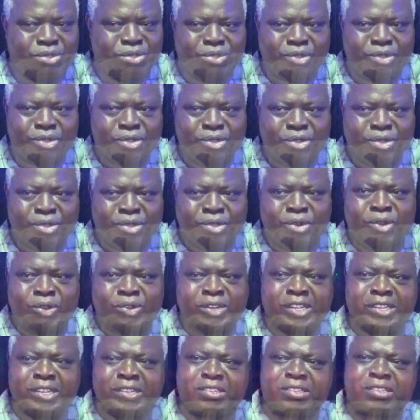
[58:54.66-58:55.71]
You know,
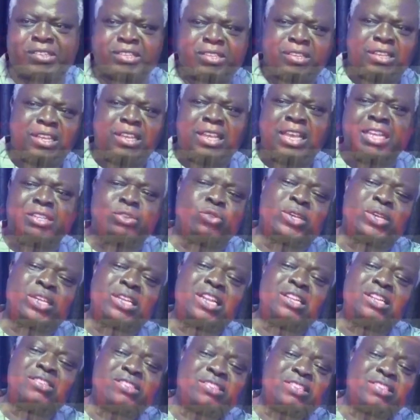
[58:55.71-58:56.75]
this educational
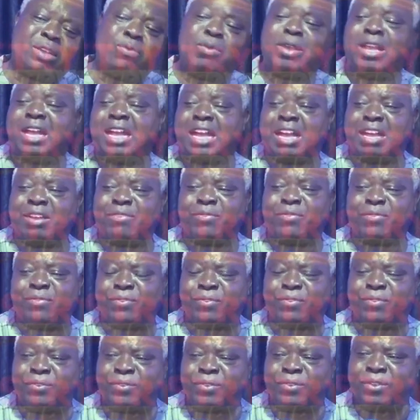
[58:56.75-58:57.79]
system we have
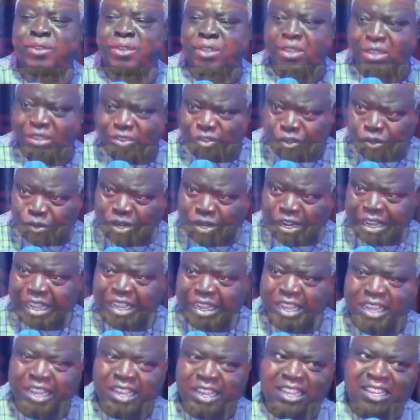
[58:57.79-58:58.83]
today
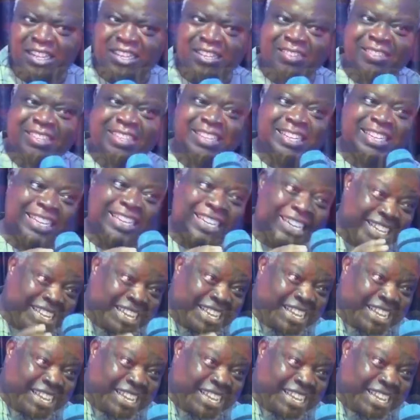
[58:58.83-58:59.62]
is the Greek